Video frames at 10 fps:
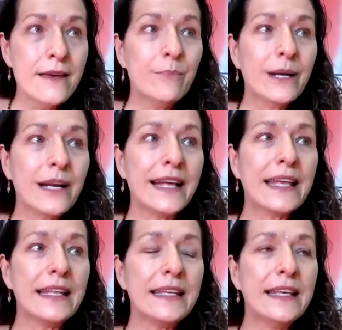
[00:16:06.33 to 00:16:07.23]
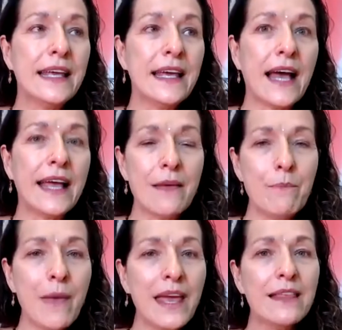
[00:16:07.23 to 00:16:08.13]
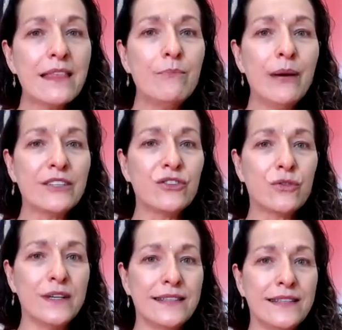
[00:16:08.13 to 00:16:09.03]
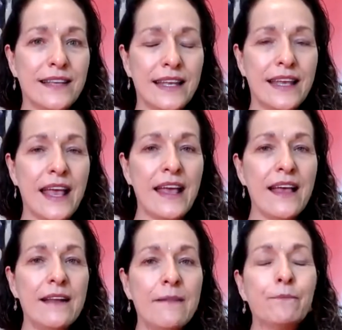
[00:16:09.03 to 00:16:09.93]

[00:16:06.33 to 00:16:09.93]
but I can make the best choices I can